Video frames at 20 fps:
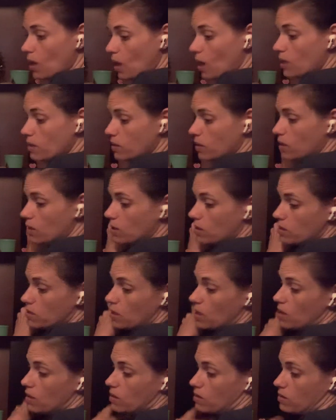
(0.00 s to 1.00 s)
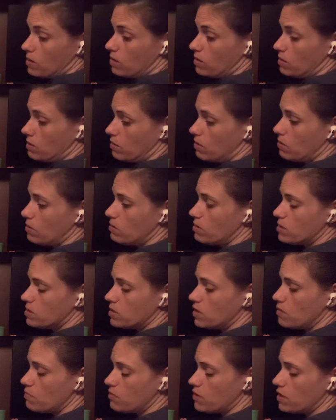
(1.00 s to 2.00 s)
at the end of the day, they're the
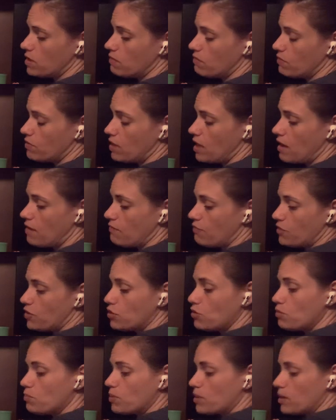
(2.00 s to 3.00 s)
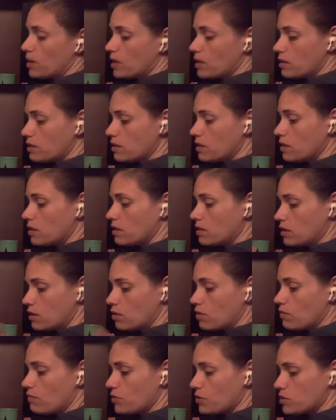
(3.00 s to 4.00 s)
same thing for that for you, but like the
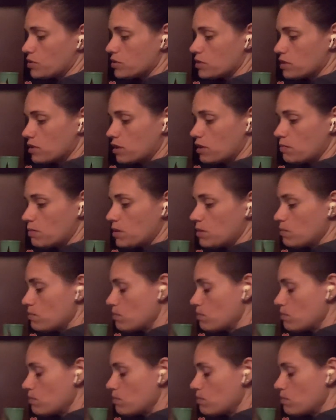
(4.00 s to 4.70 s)
your version. You know what